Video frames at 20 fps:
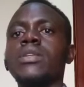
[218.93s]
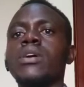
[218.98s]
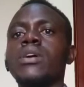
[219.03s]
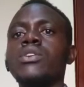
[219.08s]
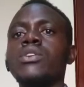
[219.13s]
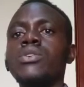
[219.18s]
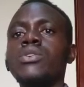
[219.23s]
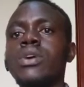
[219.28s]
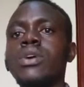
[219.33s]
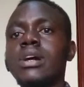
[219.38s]

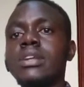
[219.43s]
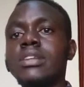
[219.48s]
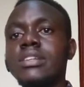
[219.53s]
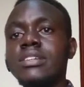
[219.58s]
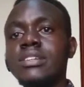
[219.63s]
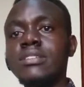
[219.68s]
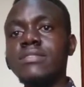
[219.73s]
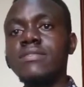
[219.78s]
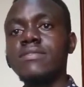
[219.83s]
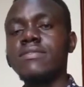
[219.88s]
you can
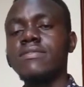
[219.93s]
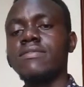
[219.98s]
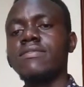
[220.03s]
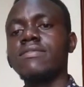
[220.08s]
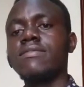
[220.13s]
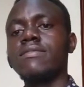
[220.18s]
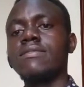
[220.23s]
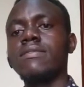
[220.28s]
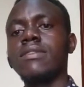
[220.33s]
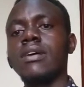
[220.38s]
give
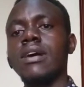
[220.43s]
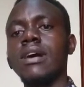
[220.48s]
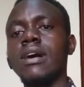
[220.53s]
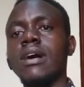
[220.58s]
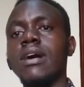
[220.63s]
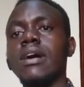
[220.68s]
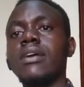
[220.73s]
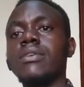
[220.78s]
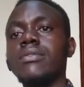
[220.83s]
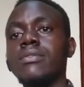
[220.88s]

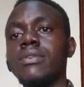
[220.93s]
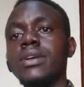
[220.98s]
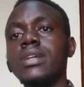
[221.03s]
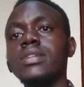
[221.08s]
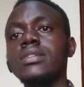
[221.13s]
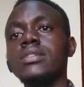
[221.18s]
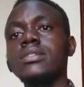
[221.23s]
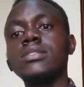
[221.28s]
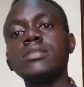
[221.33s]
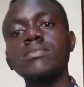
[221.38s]
a
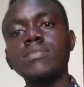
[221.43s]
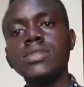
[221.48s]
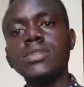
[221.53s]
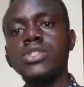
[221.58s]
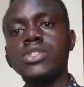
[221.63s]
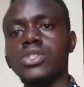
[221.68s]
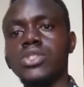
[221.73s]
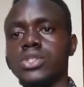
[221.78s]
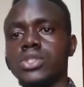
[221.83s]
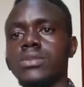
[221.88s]
great
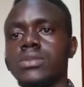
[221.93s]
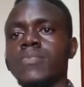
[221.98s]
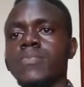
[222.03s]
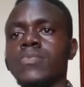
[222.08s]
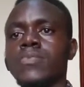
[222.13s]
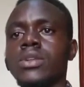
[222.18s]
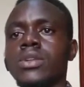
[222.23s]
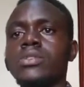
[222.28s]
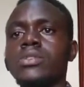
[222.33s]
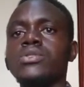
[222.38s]
speech.
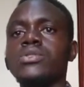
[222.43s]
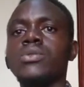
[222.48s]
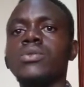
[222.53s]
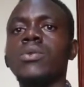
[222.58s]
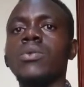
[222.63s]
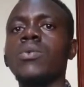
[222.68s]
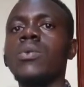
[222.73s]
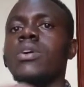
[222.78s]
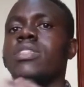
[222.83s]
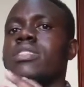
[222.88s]
So
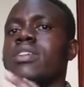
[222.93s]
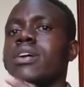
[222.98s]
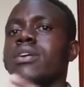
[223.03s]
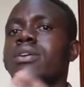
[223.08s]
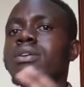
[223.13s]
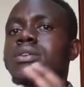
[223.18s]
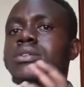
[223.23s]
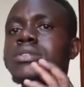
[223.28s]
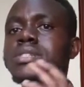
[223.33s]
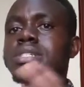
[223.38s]
whether
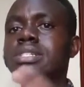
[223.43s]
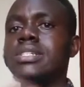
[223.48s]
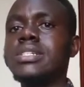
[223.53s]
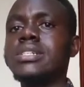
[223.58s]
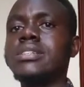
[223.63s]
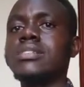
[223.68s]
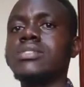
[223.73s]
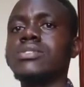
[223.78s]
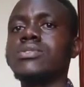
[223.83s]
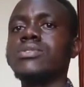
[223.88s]
your
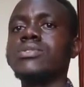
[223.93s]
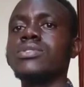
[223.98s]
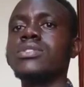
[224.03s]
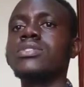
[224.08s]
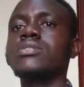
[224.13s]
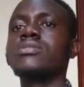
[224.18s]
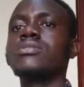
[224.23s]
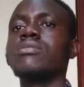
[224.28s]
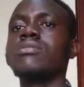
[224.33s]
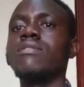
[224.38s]
audience
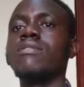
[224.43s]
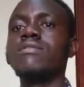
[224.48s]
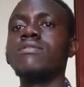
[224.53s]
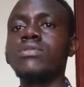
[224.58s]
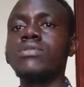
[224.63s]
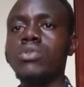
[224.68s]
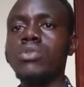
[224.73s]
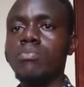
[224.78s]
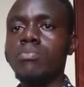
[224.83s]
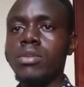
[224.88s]
consists of
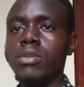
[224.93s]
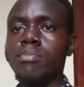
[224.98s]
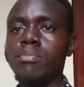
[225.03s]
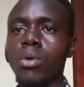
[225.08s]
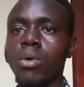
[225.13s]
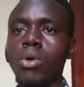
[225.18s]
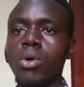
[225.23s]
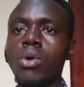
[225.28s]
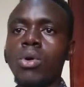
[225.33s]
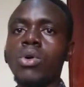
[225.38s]
2
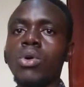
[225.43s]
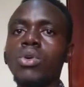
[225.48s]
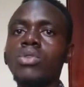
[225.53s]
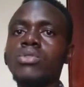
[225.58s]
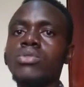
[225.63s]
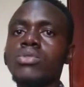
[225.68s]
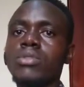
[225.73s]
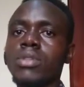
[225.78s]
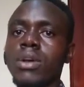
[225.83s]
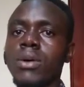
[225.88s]
people or
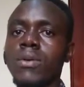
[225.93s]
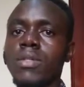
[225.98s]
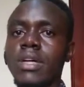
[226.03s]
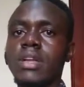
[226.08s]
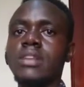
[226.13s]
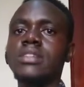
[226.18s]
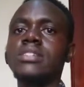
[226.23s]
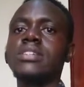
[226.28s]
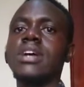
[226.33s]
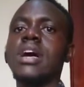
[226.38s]

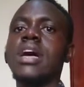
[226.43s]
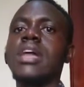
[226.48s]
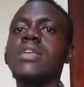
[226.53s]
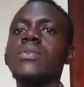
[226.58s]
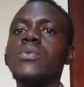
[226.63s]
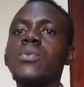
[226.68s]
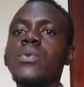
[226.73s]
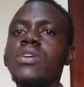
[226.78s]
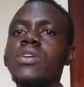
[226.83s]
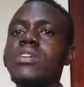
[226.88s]
2,000,
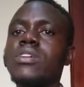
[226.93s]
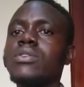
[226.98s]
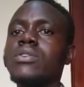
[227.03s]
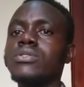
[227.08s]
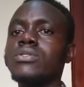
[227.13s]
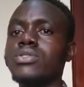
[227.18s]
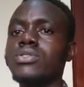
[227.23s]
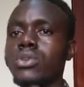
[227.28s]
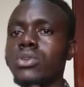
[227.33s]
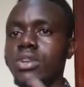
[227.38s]
and whether you're
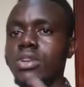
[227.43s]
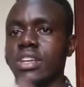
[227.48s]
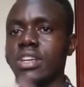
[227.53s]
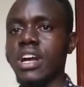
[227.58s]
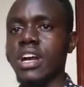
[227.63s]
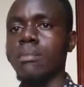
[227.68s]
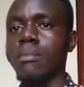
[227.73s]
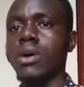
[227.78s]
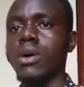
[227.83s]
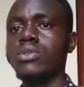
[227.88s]
talking
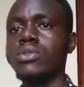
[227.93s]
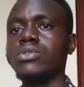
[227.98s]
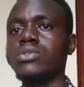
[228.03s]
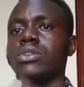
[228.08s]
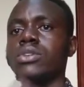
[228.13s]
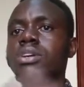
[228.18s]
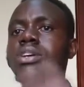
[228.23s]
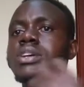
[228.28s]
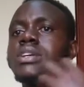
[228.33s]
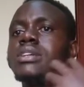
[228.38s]
about
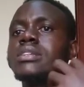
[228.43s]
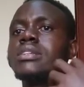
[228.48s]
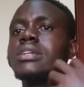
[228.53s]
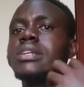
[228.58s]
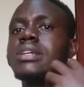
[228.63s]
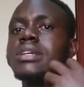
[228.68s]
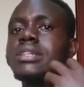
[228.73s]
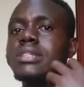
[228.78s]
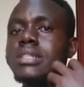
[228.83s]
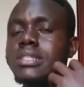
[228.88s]
the
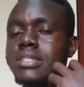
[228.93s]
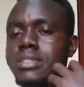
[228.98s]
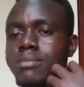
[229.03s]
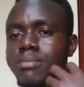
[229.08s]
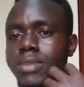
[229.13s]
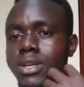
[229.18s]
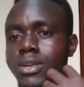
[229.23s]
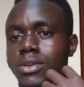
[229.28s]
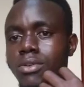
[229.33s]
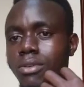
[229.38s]
latest
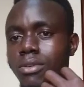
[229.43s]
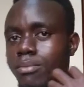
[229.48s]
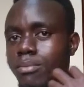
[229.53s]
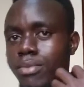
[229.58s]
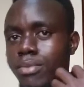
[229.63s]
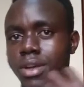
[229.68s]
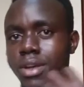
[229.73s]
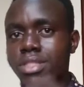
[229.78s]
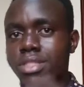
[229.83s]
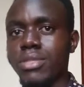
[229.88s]
medical
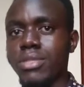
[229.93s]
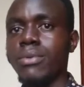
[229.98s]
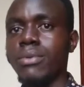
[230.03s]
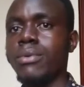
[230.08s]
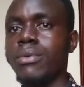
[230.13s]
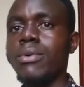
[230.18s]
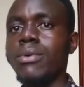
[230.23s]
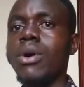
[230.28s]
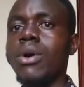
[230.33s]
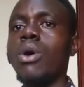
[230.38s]

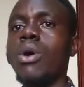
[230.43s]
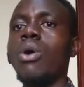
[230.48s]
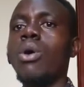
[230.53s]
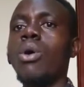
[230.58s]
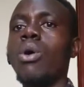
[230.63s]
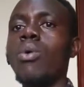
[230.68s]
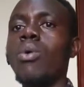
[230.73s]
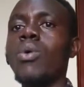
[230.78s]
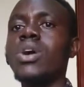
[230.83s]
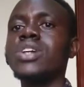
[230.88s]
breakthrough
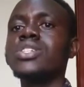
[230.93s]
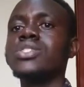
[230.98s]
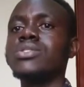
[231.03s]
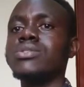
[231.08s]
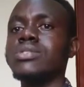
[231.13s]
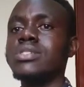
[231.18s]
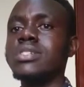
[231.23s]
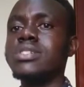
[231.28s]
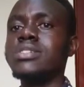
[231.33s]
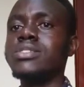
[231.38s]
or what you
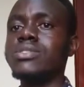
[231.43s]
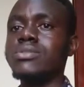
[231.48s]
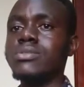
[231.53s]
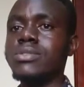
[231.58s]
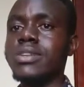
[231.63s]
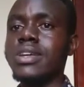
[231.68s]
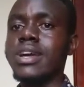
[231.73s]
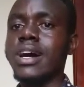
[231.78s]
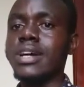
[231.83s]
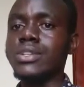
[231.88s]
did
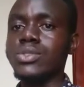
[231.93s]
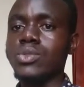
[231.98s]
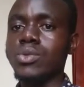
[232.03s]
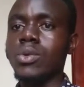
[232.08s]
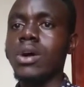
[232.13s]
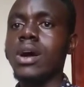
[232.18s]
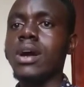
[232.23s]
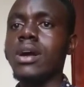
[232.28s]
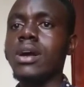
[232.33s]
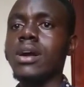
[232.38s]
today at
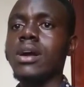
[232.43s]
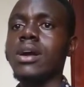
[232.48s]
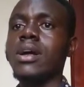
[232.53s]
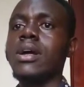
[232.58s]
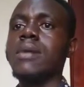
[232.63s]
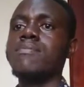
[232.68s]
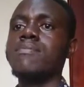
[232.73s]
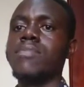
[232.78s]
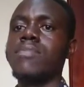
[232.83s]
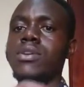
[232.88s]
work,
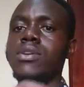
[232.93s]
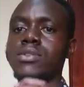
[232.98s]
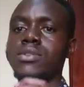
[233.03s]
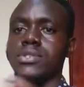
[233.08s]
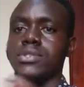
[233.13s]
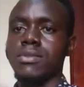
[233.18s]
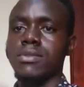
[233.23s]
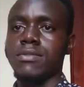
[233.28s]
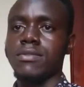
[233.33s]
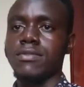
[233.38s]
be
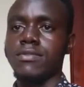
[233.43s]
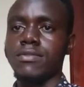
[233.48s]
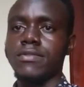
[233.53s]
yourself.